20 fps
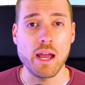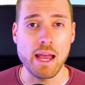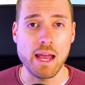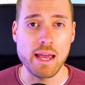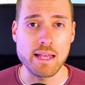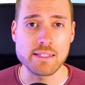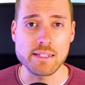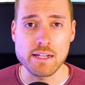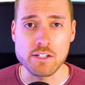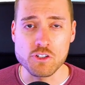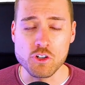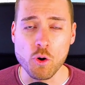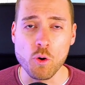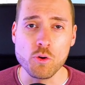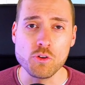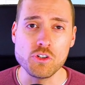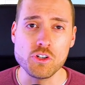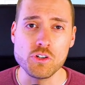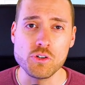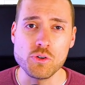as I
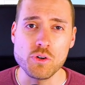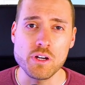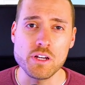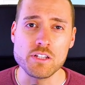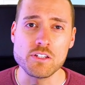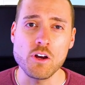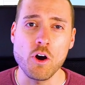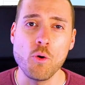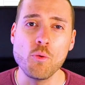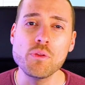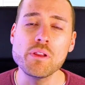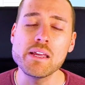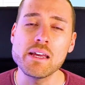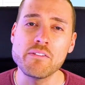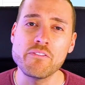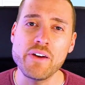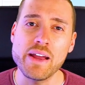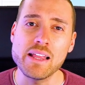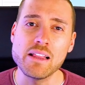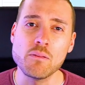told you, is only
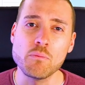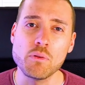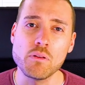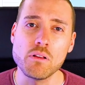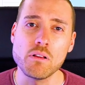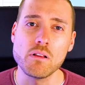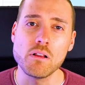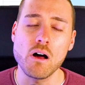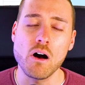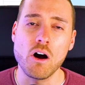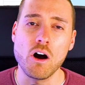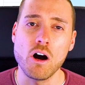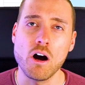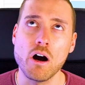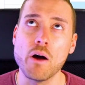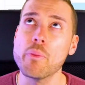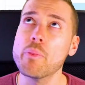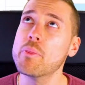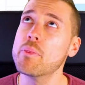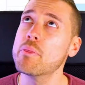available
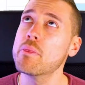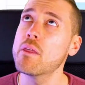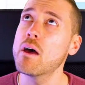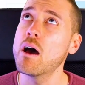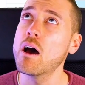on